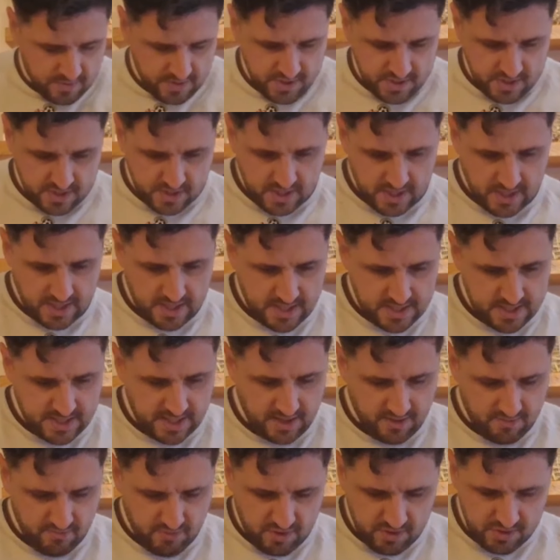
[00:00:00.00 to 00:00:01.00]
we're just going to
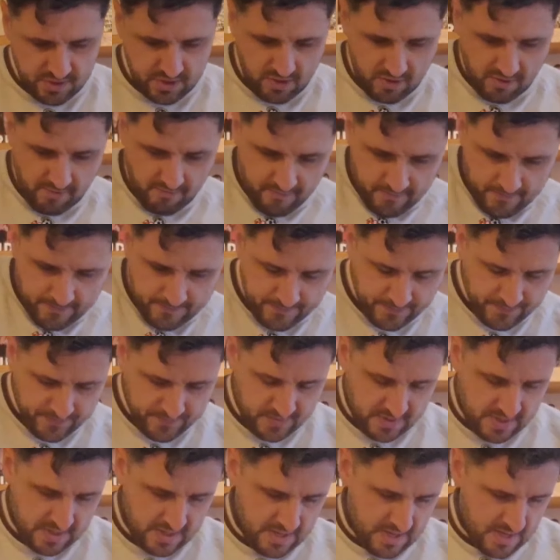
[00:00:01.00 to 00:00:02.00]
take the root off,
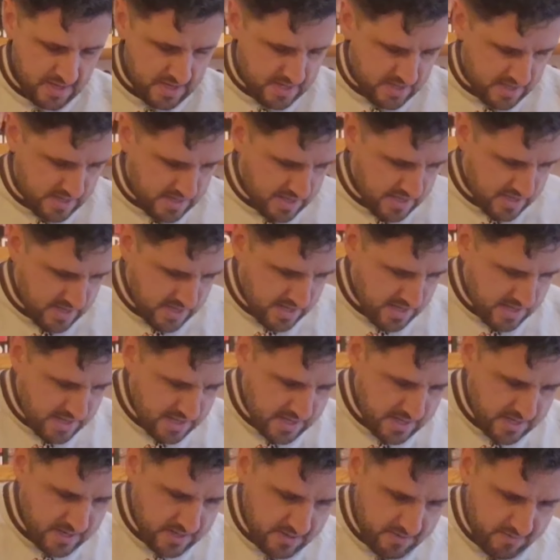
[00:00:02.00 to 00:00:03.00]

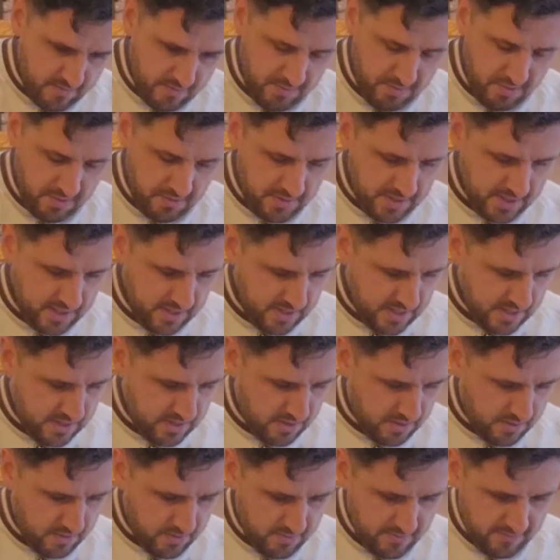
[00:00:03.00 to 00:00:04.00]
and probably don't need
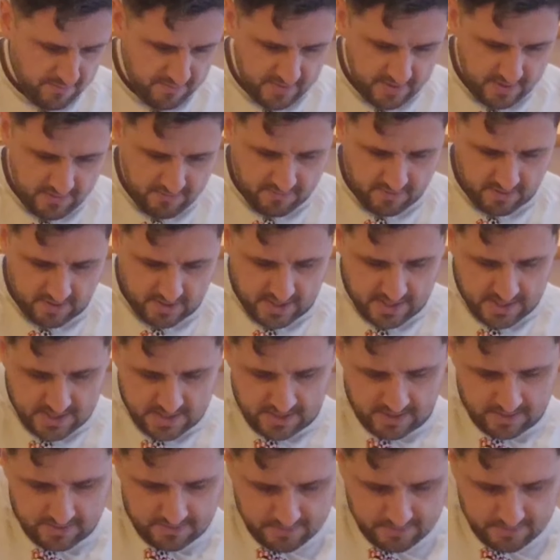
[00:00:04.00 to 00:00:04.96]
the whole thing for this.